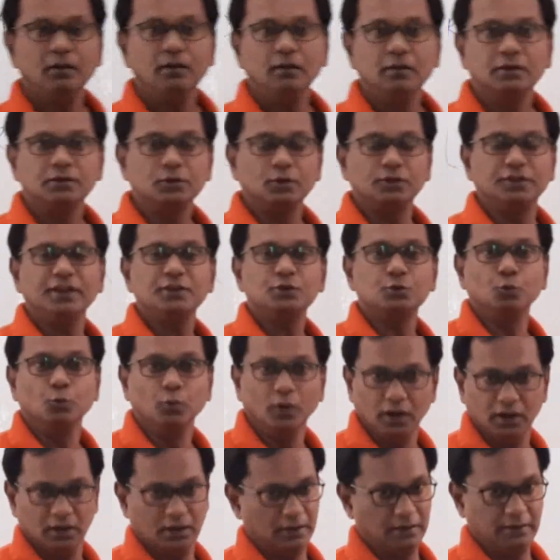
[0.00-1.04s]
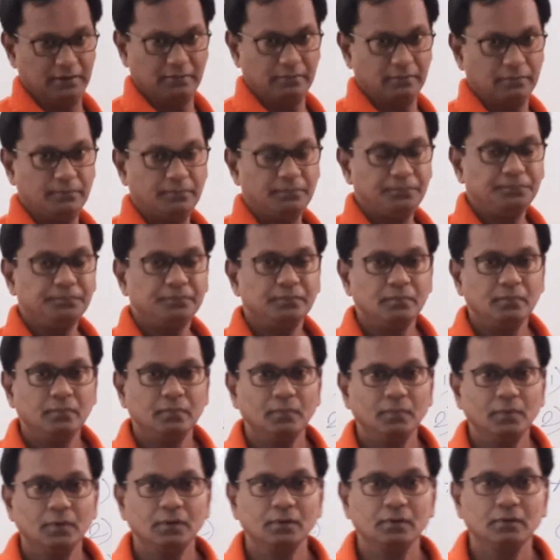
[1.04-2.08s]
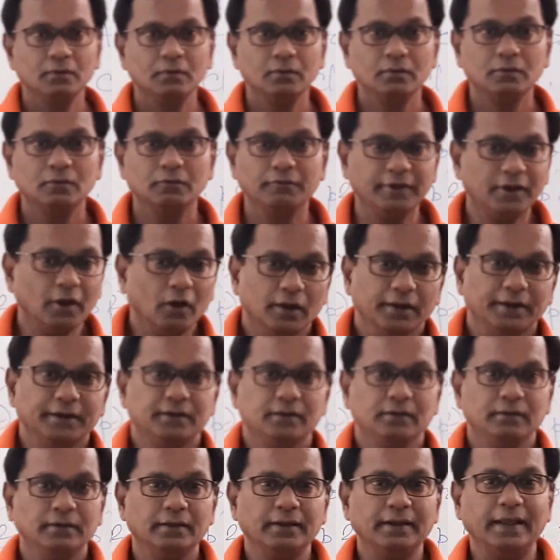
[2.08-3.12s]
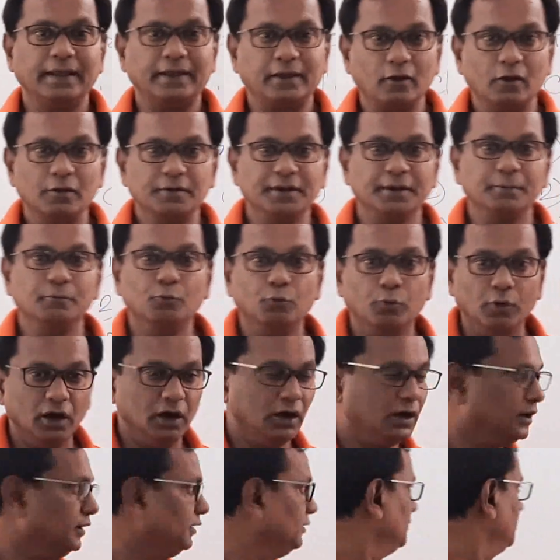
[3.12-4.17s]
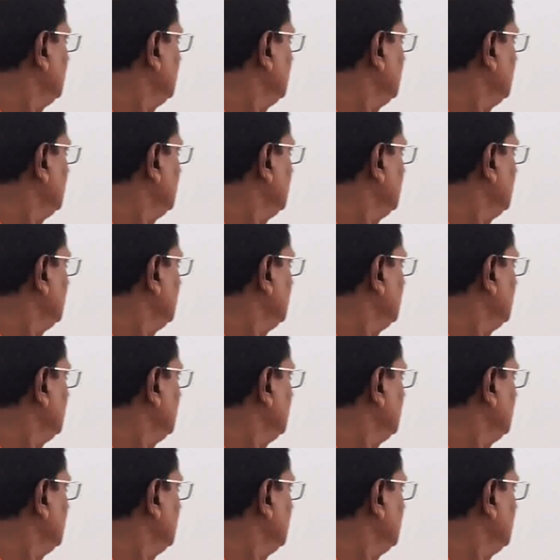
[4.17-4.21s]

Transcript: So this word, we call it an acronym word,